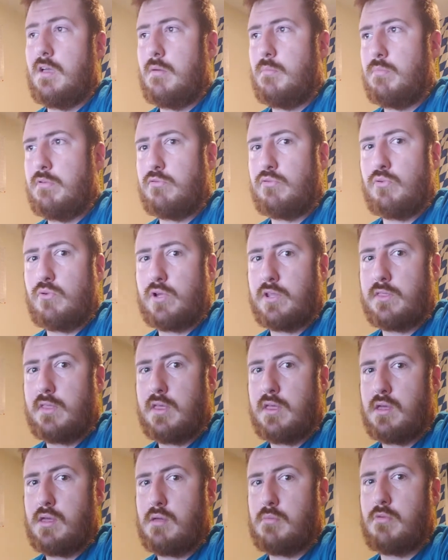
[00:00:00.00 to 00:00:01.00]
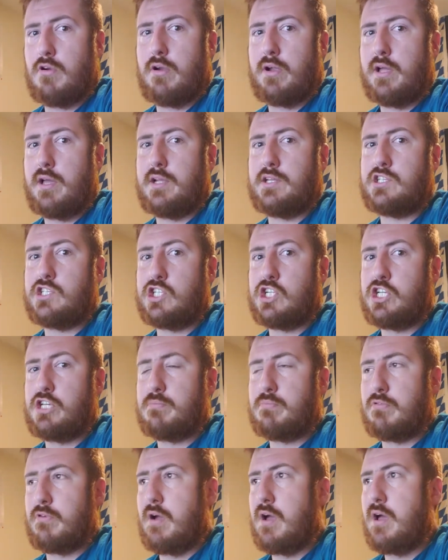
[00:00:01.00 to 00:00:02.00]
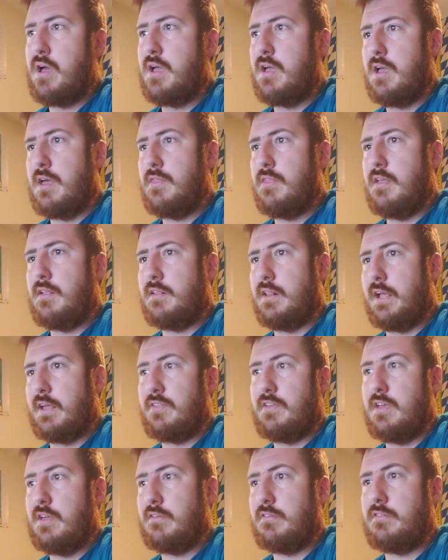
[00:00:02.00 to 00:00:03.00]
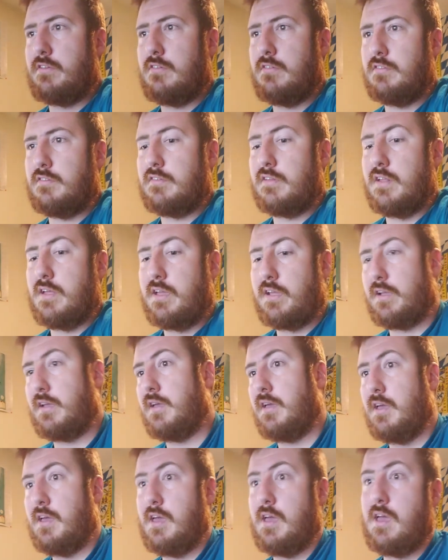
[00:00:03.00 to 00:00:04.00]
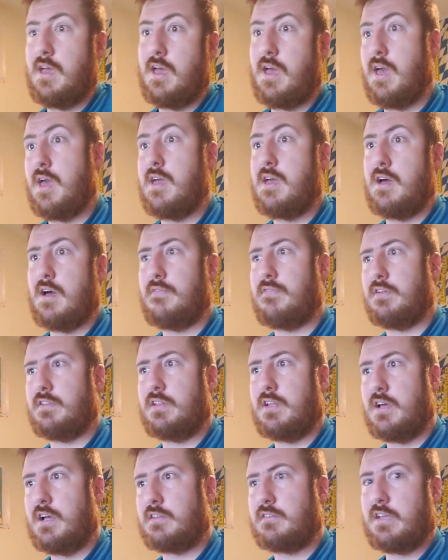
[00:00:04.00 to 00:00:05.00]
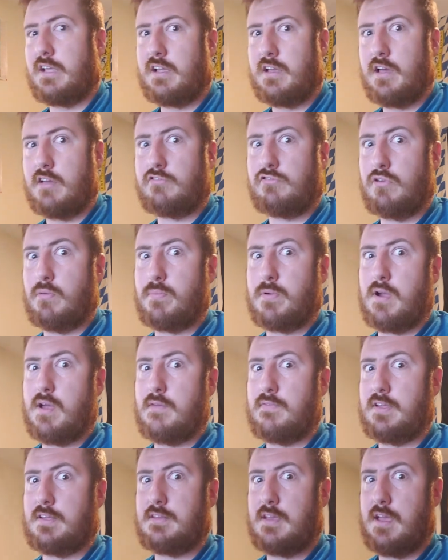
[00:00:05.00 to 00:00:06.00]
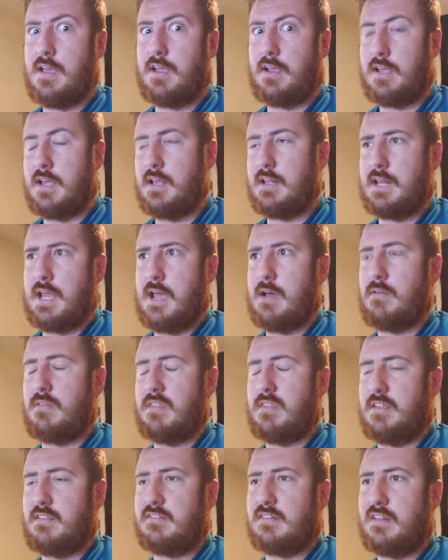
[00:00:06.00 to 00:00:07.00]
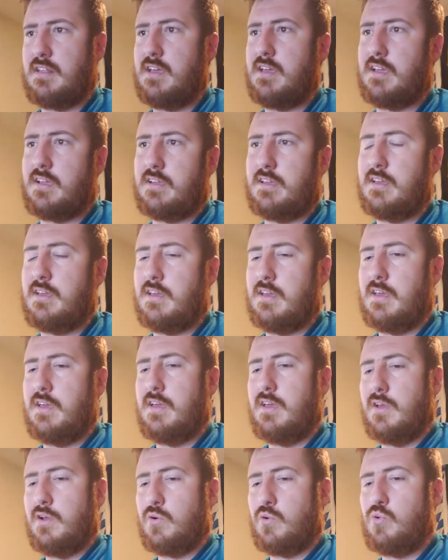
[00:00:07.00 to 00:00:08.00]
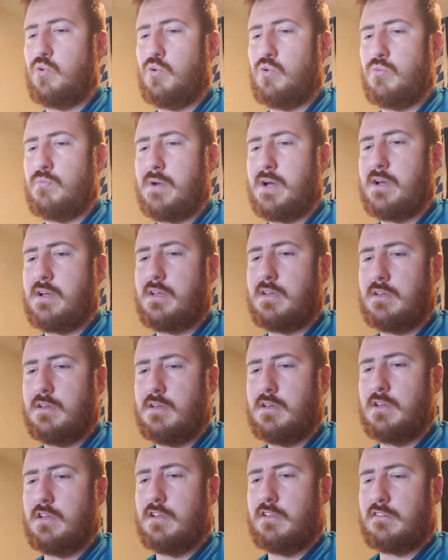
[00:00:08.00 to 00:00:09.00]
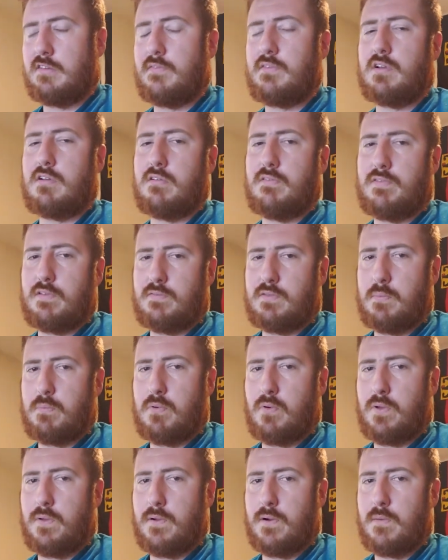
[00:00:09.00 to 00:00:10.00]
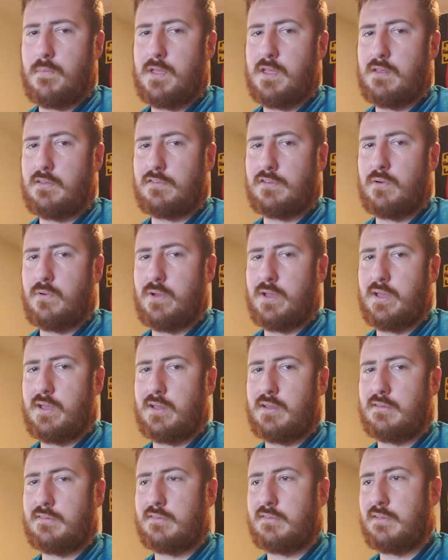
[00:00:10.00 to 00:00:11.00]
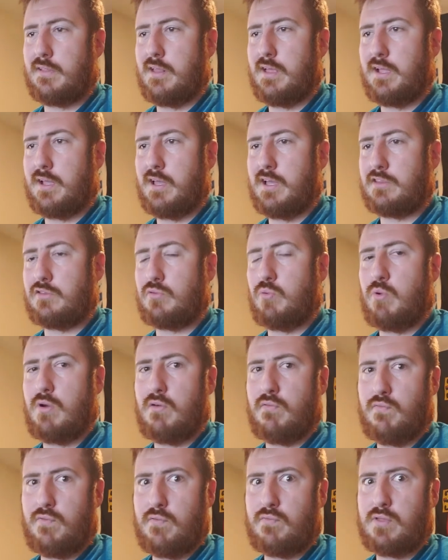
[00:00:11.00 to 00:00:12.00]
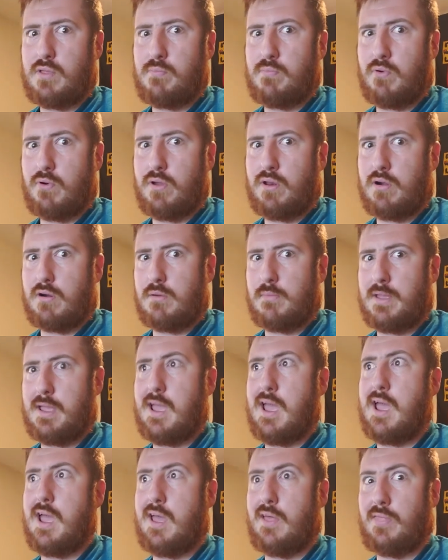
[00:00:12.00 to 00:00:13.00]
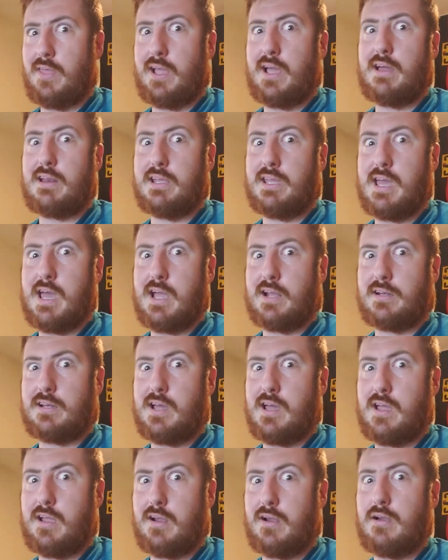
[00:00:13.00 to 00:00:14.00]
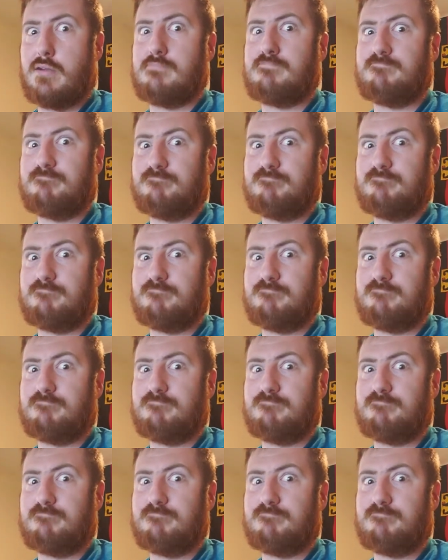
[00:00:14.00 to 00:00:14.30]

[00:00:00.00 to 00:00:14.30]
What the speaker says: bazooka team, or I got a Jeep, right? And then like the other dude's like, hey, I've unlocked like a super heavy tank, and now it's like, cool, my 750 point army is going against like a 1250 point army, and they got a Yag Tiger.